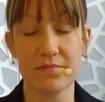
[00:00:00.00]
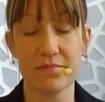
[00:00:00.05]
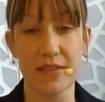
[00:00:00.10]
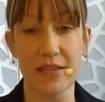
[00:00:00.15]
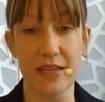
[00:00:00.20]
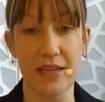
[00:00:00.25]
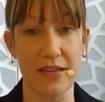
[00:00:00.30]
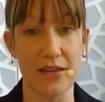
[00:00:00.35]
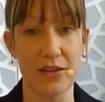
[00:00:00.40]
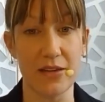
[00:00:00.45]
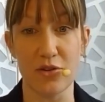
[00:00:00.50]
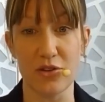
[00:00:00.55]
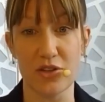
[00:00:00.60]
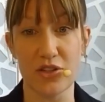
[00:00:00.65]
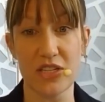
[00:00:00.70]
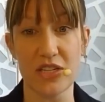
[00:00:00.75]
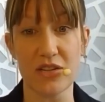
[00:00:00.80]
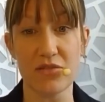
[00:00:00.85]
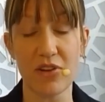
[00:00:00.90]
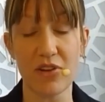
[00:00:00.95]
he or
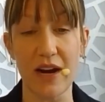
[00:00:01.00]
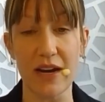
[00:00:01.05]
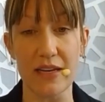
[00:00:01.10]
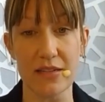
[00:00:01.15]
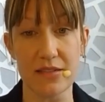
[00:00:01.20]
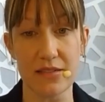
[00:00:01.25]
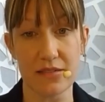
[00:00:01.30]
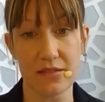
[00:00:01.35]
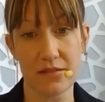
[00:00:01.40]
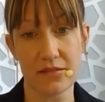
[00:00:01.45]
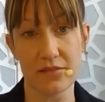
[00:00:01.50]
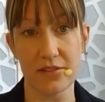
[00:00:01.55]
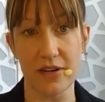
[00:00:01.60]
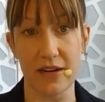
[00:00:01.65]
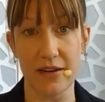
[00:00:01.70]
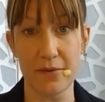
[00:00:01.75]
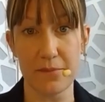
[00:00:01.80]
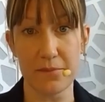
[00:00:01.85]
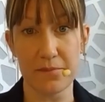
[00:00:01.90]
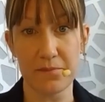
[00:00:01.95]
she right?
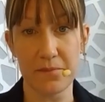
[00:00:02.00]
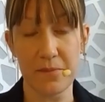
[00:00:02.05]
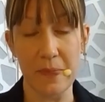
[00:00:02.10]
Right?